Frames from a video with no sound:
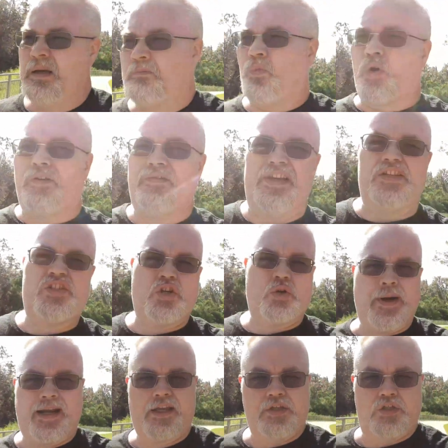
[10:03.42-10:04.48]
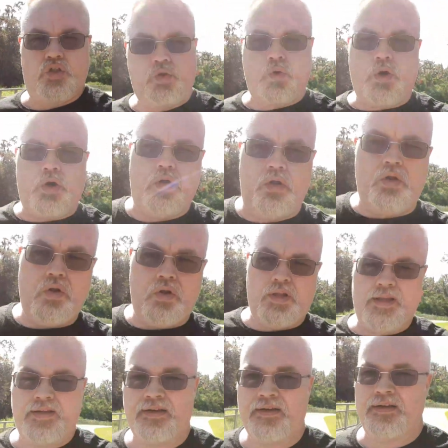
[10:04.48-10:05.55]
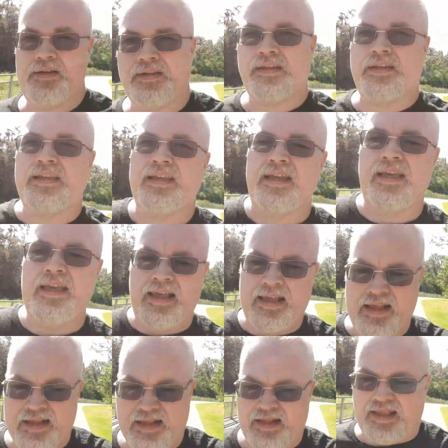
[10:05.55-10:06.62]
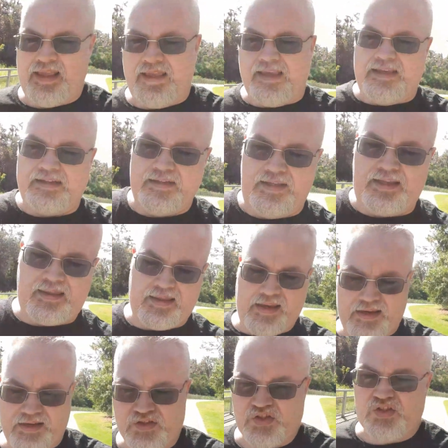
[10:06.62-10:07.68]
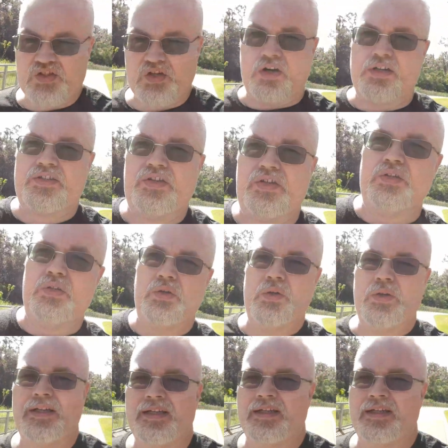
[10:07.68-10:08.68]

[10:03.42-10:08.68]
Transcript: more of his direct control. And things start to